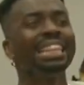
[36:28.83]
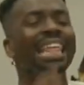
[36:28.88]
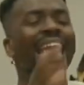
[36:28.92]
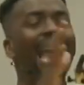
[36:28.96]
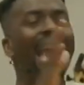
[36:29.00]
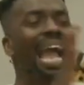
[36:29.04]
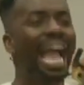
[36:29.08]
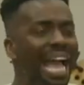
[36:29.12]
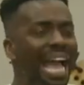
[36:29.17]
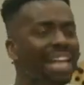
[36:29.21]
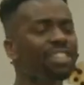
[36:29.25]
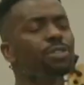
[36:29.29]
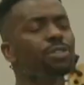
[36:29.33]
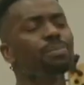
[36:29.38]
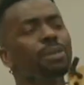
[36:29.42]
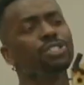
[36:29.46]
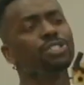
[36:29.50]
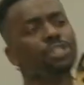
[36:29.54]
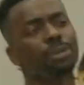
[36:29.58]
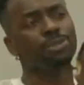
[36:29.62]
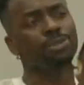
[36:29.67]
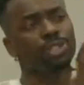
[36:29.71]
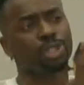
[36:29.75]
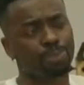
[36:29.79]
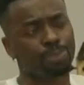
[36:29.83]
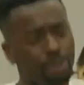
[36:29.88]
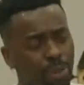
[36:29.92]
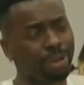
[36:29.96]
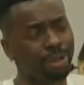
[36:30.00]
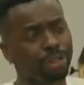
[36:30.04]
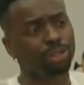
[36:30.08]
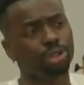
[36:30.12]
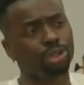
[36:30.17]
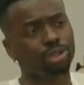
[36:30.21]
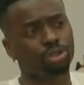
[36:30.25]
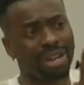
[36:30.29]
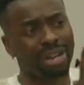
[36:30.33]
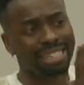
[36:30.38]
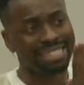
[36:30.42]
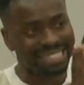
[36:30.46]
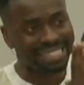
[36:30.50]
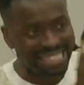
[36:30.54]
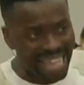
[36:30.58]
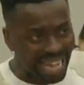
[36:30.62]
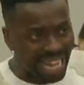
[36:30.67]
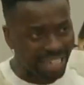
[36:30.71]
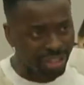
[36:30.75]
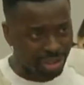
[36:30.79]
there has to be some spiritual
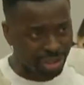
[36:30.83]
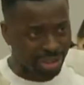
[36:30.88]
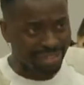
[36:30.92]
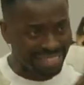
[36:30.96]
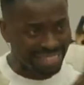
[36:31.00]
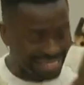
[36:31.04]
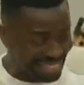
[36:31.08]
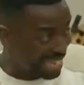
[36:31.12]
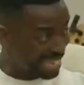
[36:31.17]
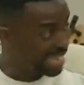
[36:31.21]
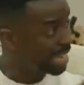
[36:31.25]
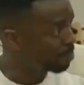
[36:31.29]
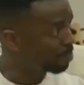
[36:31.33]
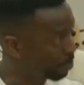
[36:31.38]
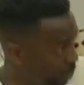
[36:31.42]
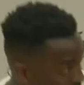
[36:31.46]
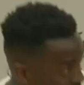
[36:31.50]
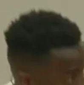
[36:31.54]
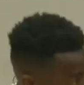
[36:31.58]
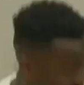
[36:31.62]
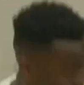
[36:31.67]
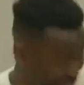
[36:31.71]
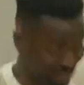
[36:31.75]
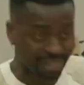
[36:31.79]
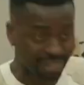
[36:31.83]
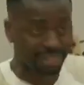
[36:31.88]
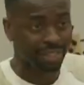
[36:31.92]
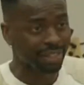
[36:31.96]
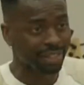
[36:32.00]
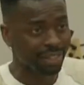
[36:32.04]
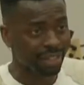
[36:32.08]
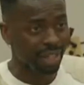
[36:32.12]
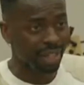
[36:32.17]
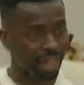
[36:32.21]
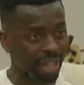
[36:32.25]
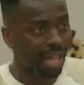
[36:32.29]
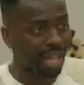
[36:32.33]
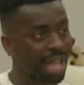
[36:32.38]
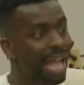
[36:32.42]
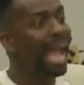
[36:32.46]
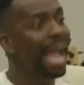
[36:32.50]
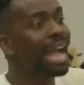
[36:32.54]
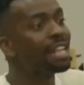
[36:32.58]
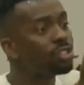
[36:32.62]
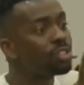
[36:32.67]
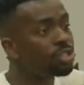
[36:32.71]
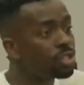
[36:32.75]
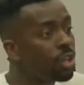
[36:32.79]
transactions taking place.
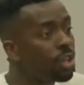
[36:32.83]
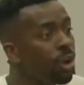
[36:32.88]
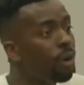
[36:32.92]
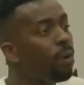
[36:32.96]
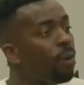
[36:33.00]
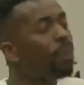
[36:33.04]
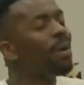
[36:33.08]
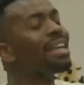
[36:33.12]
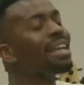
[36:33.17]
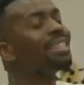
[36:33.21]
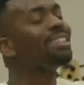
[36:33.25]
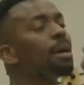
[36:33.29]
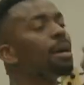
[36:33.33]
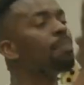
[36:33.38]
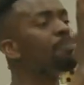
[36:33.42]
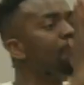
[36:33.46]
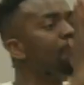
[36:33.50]
And so the